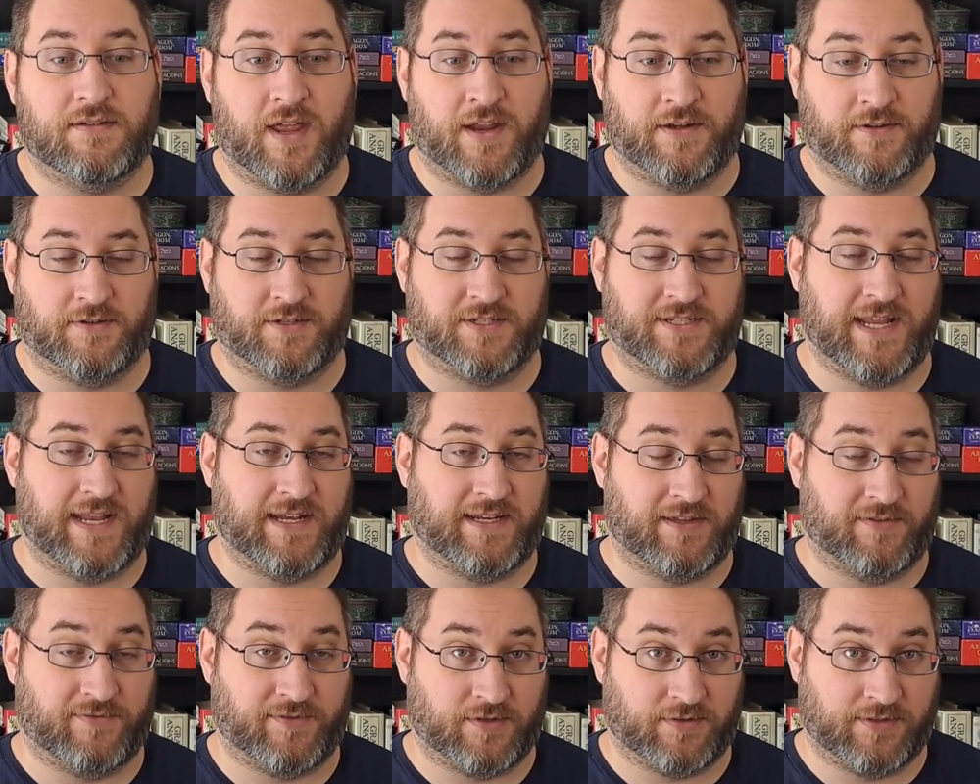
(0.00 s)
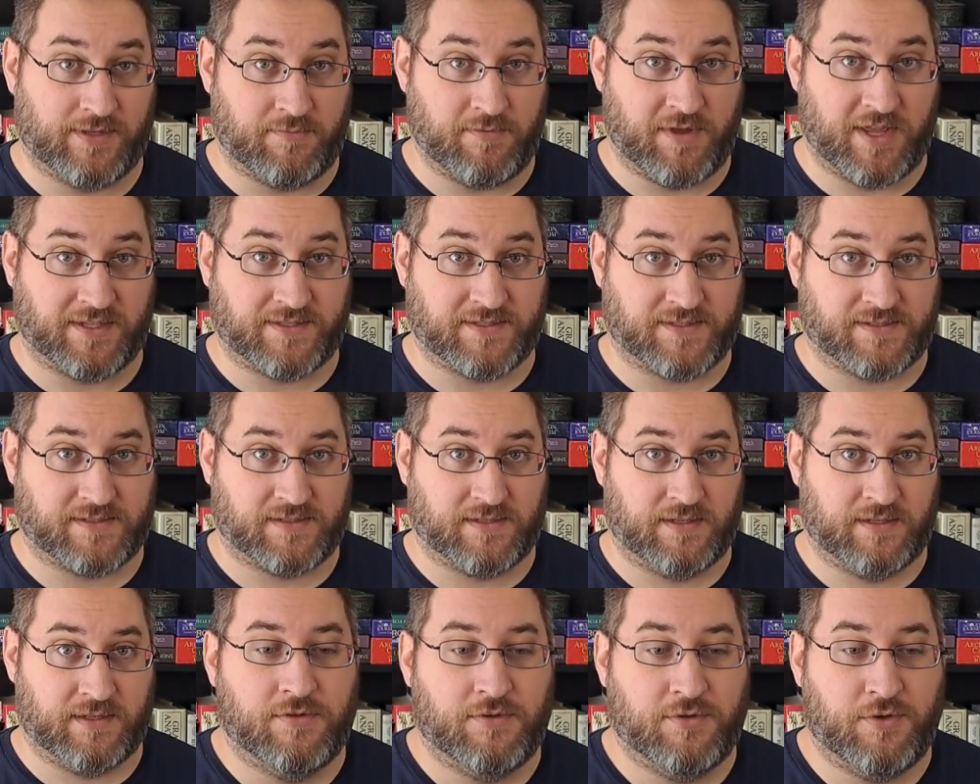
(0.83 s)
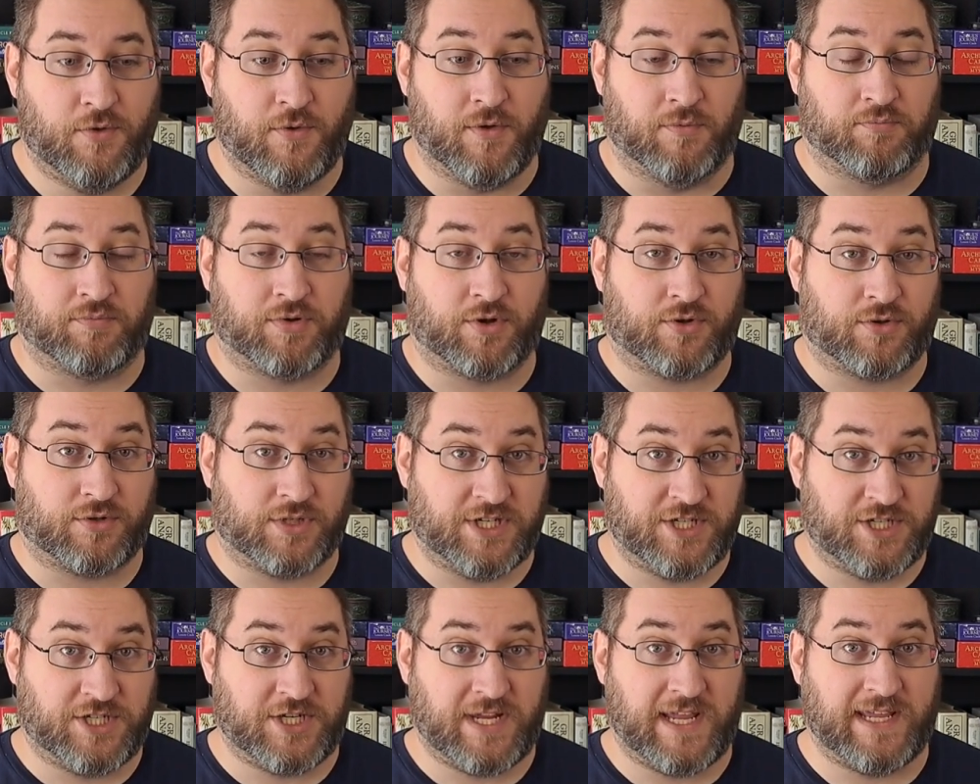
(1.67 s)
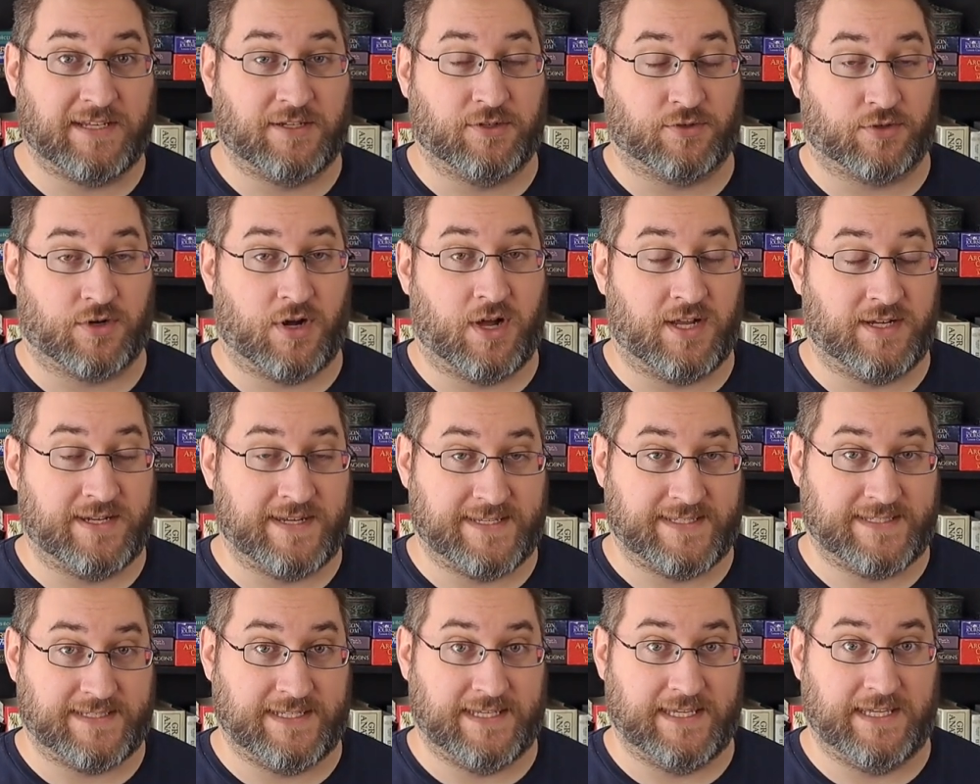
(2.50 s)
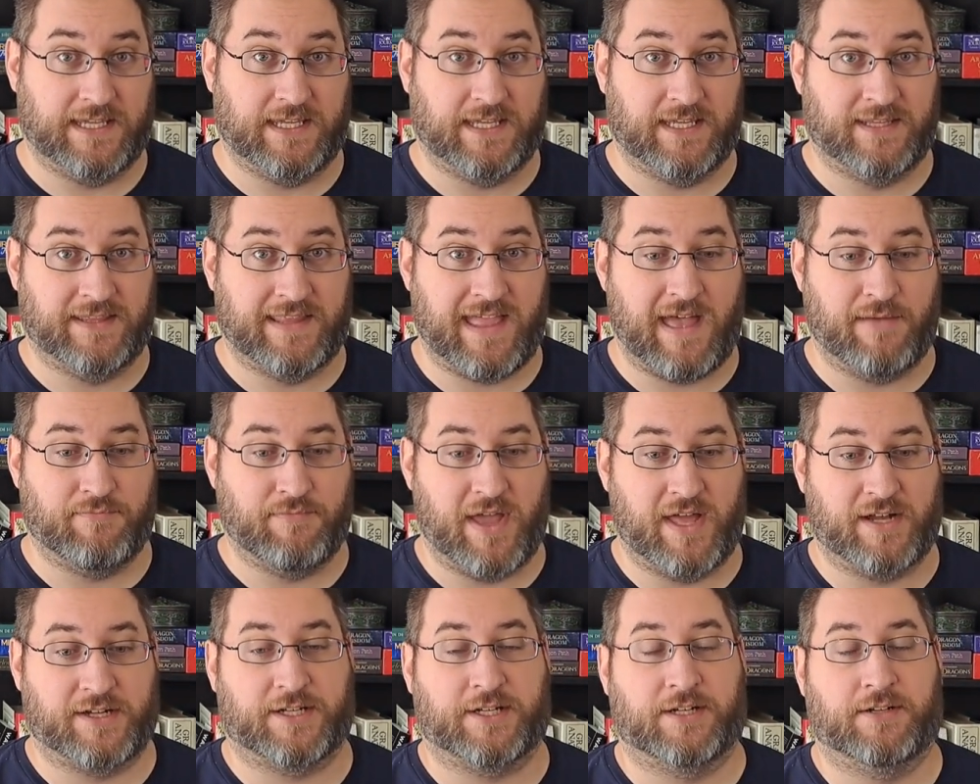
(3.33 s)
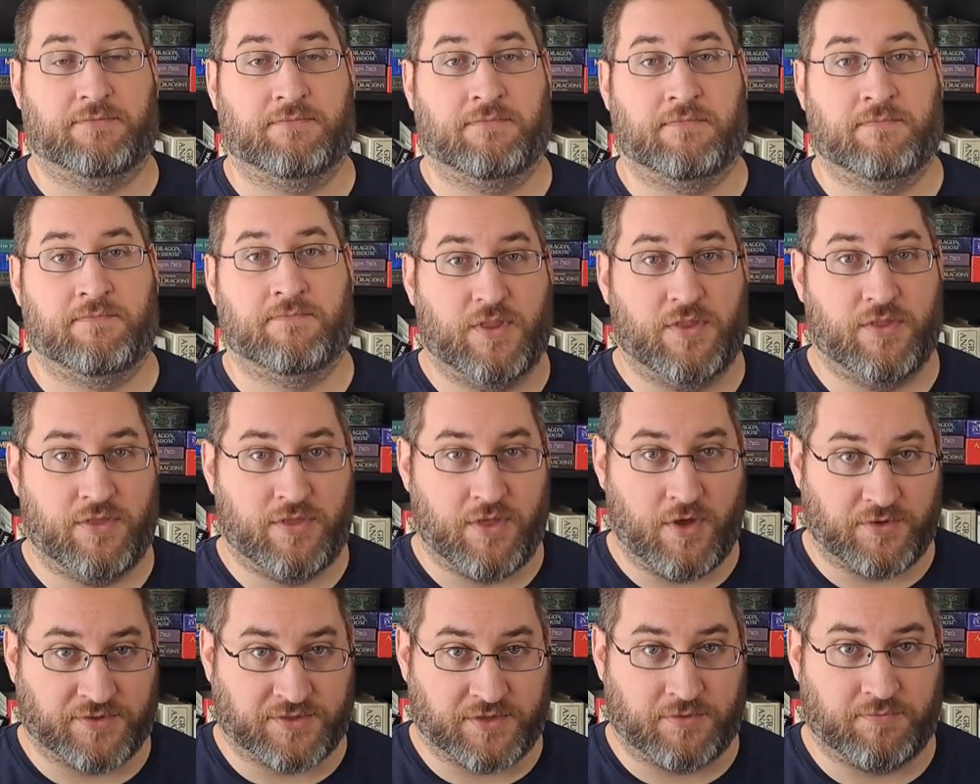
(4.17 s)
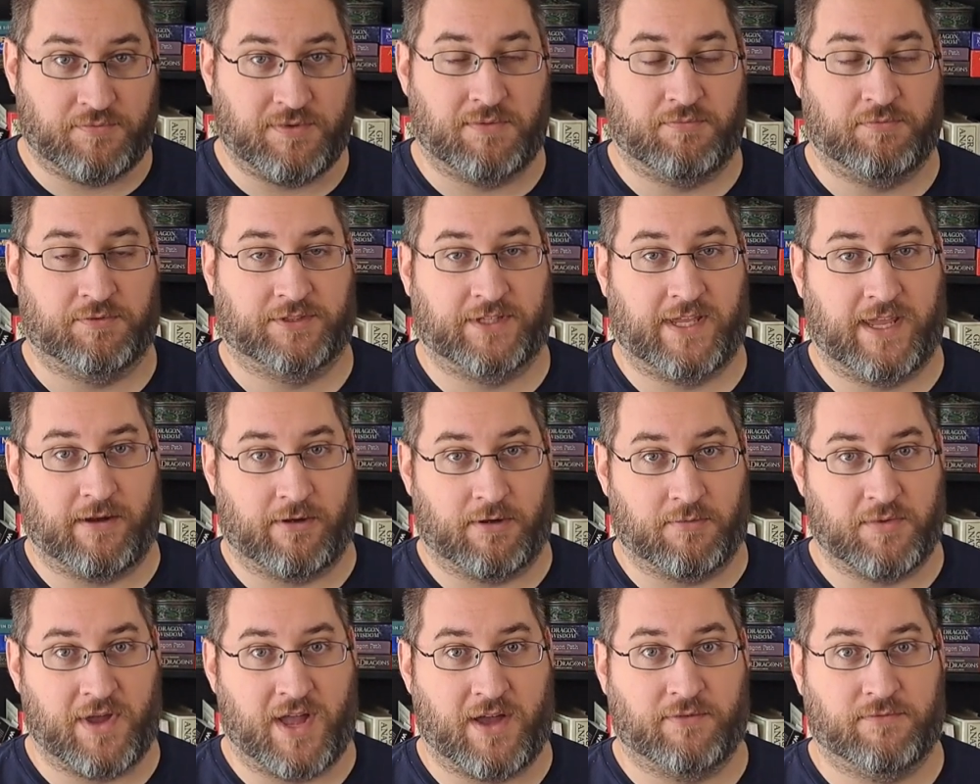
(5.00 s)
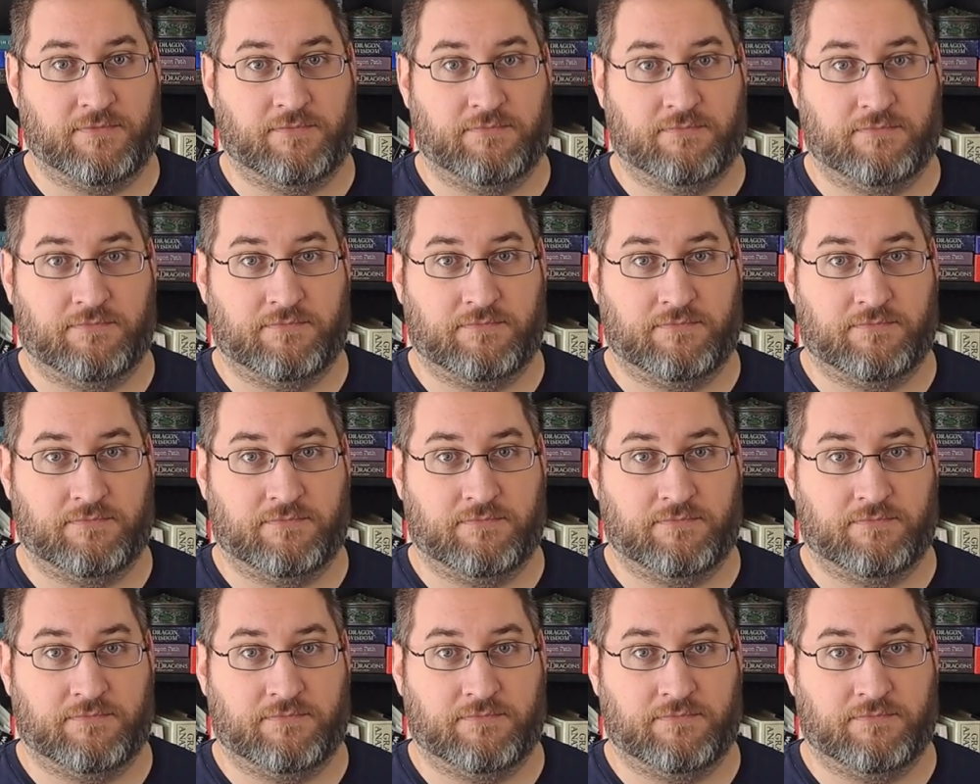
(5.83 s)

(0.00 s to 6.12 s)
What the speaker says: understanding of your limits, who appreciate your honesty in that matter, those are the people to care about.